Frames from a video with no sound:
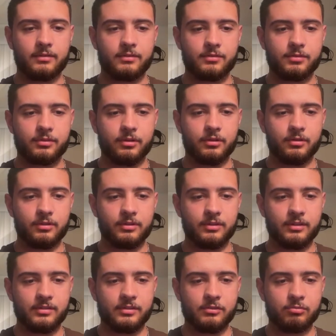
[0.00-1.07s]
So
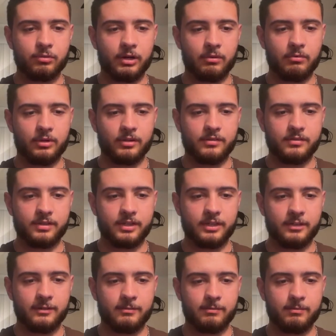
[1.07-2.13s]
this is what I want to
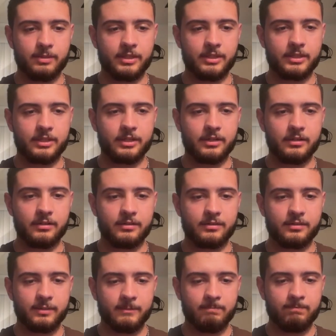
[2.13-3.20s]
see because
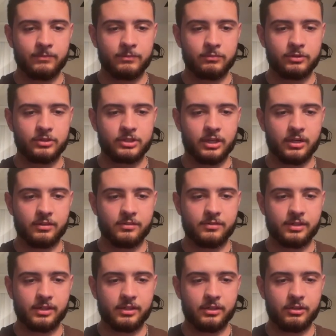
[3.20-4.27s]

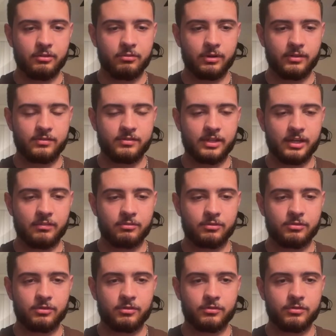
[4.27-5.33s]
Wisconsin U.S. Senate
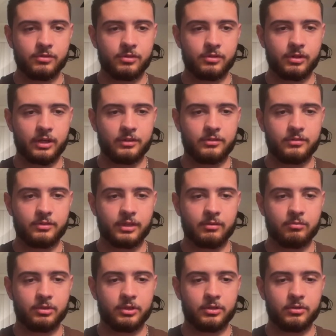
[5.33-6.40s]
results. No, I do not
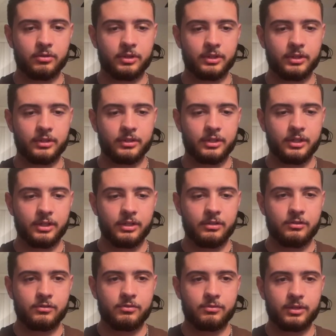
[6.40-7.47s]
want to go there.
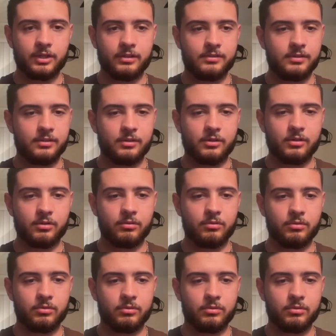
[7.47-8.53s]
2018.
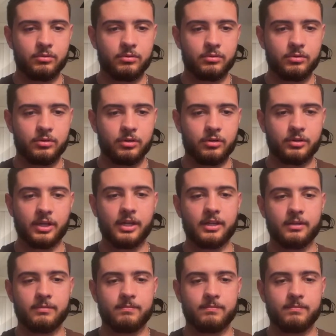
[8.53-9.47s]
No. Okay.